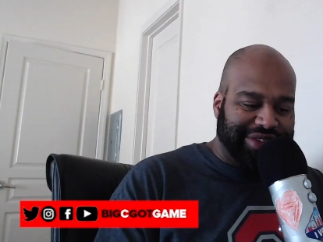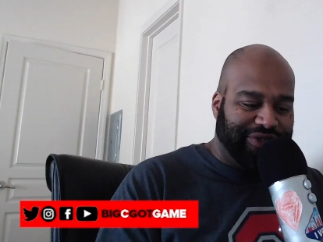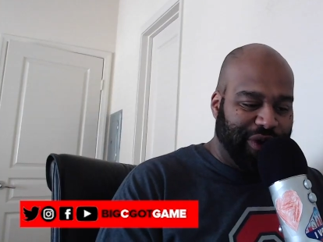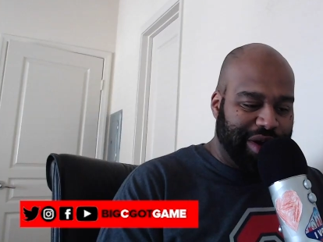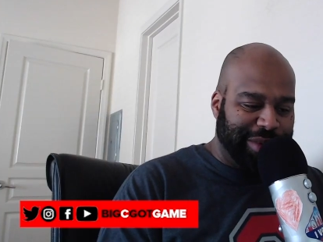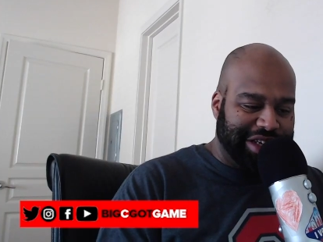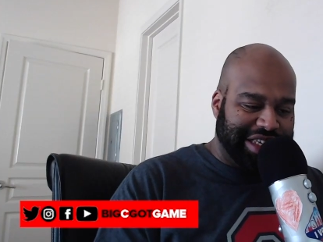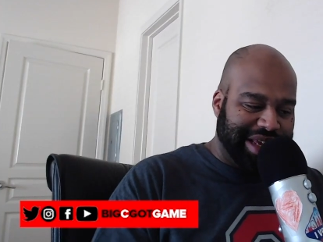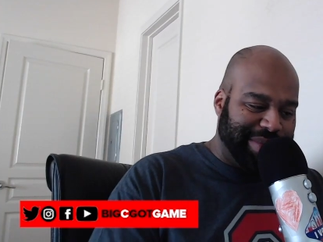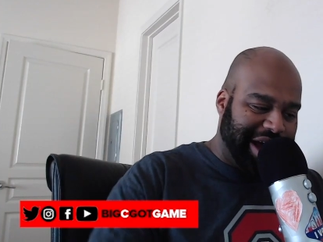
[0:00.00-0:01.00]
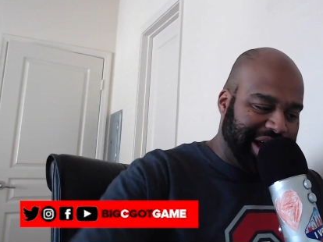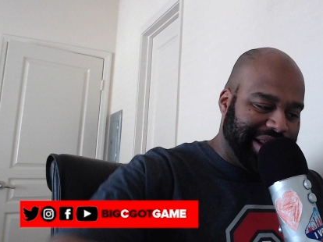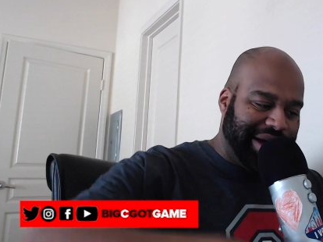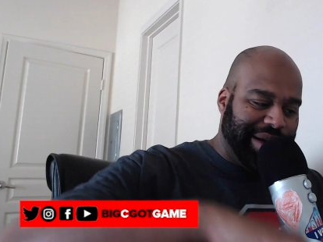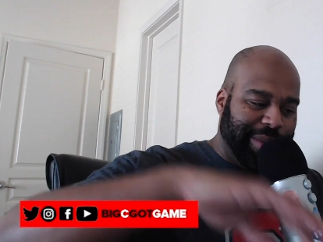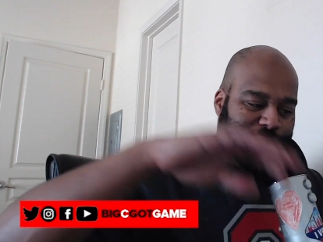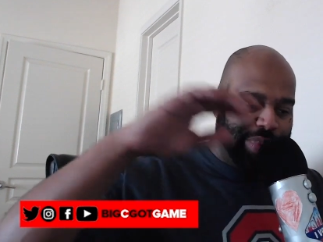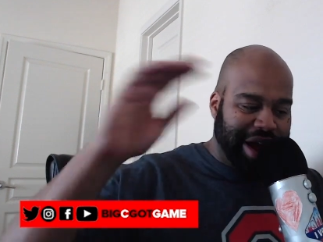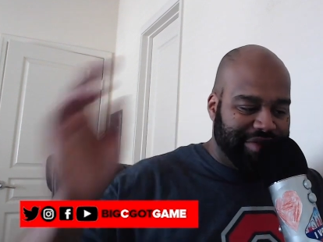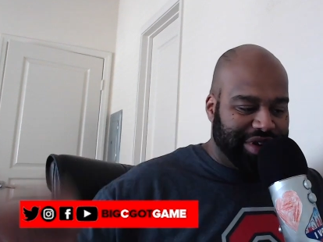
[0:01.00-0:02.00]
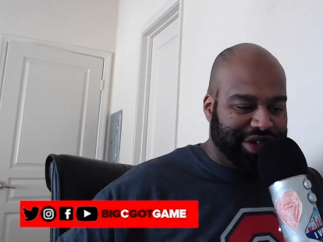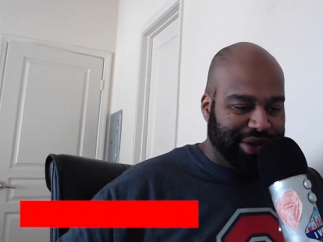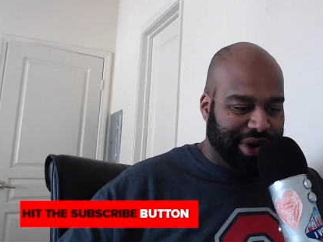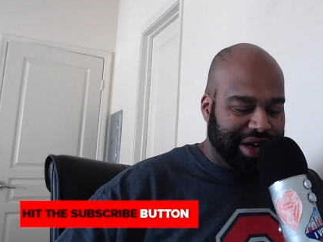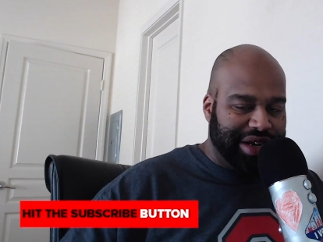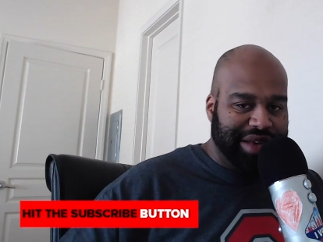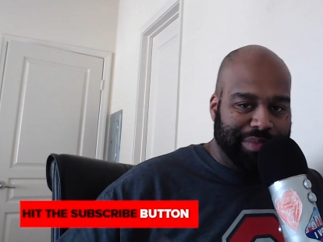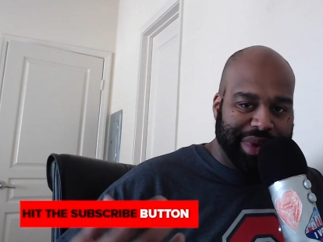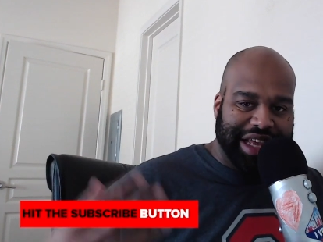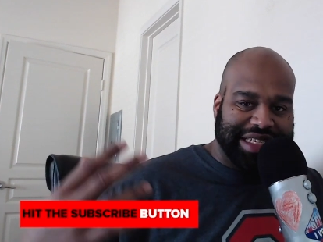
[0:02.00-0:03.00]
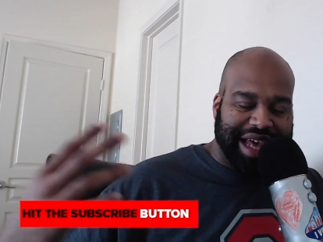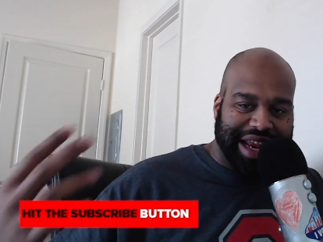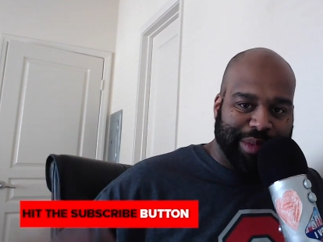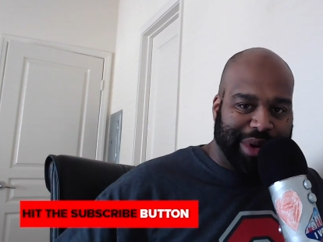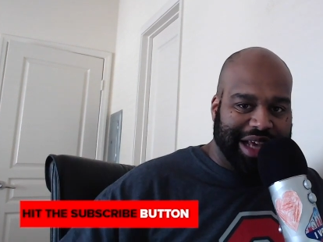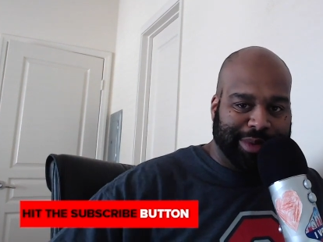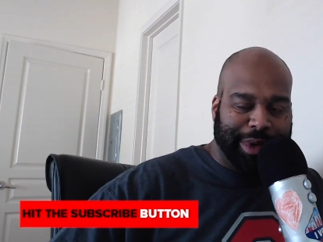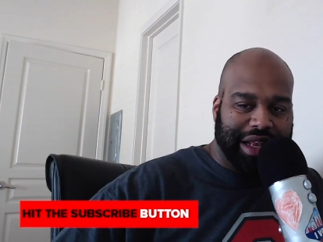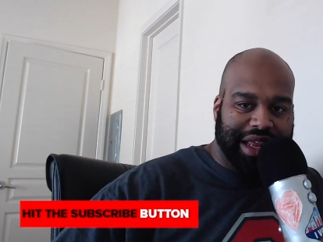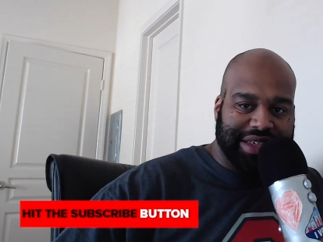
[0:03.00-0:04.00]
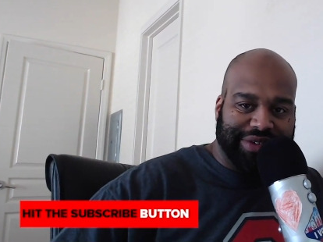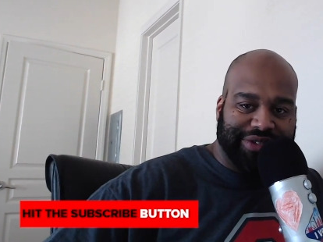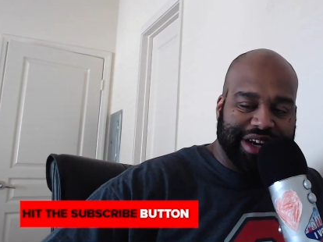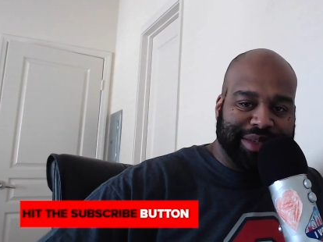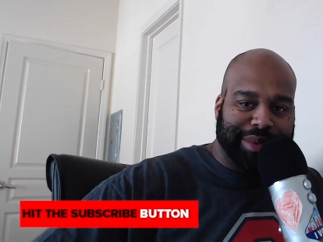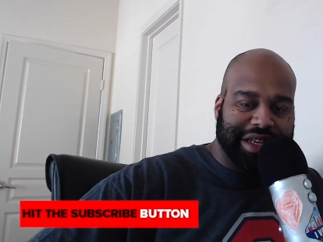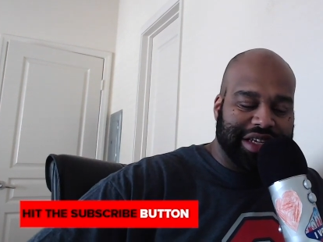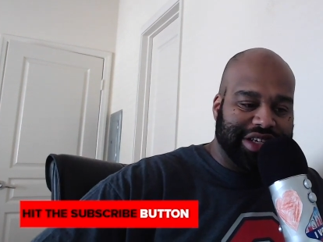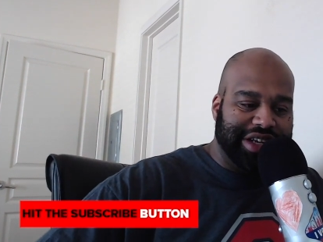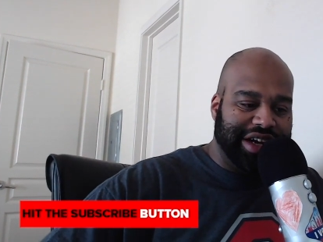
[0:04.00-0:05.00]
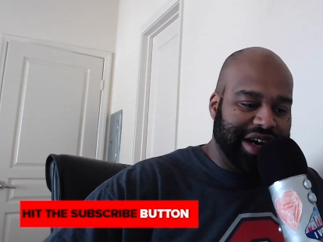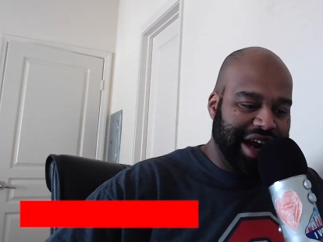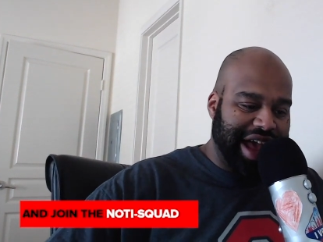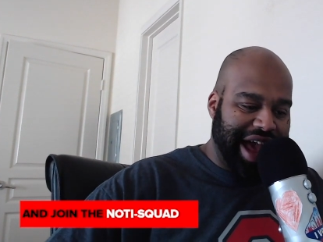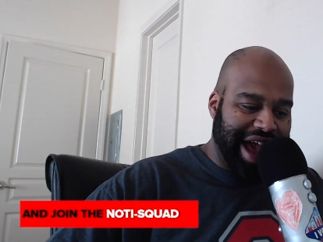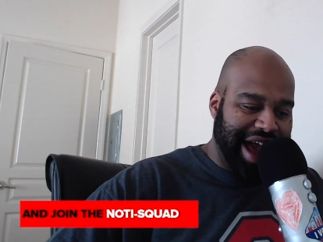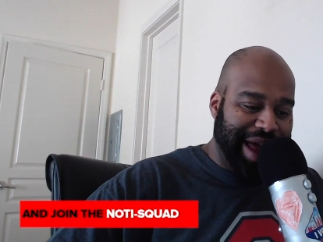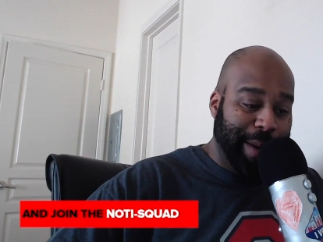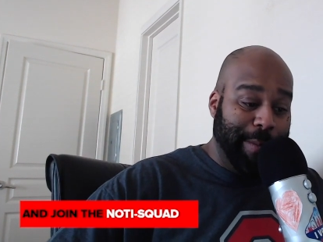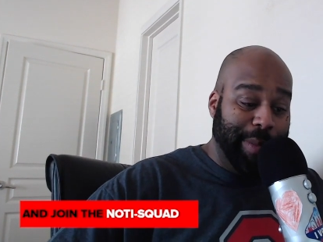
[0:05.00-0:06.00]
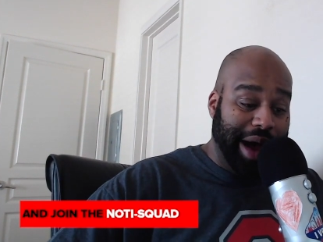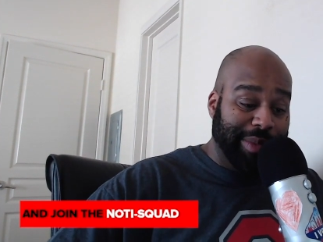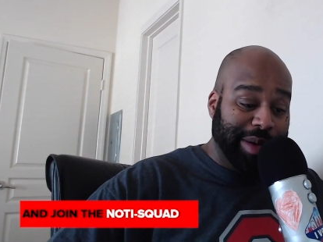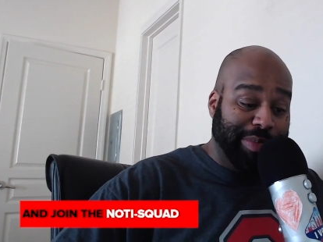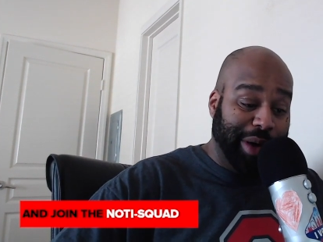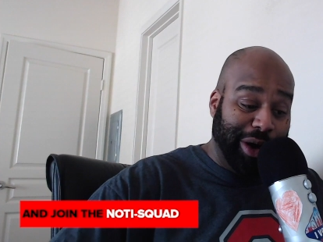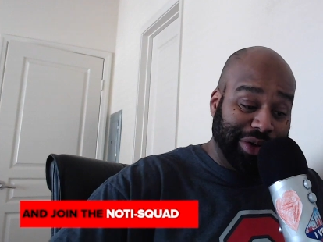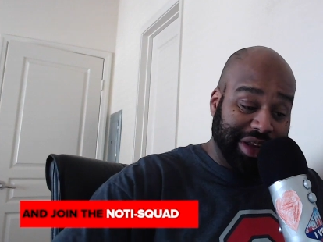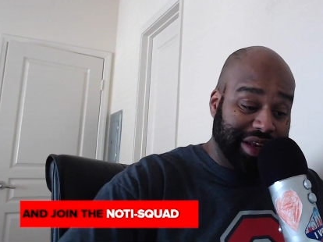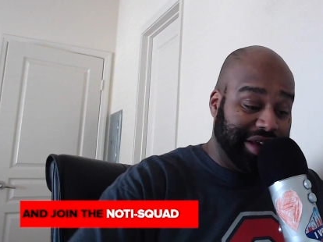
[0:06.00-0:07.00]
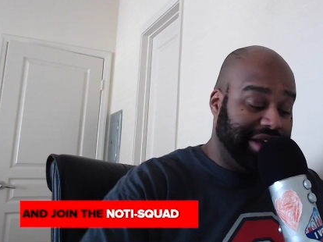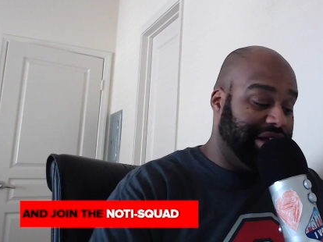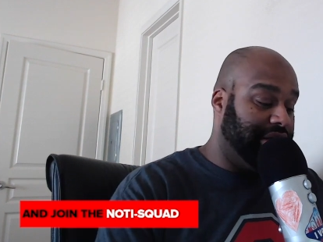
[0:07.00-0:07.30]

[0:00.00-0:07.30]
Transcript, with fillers: former teammate, Brevin Jordan, big tight end prospect that's a freshman this year, and Bubba Bolden.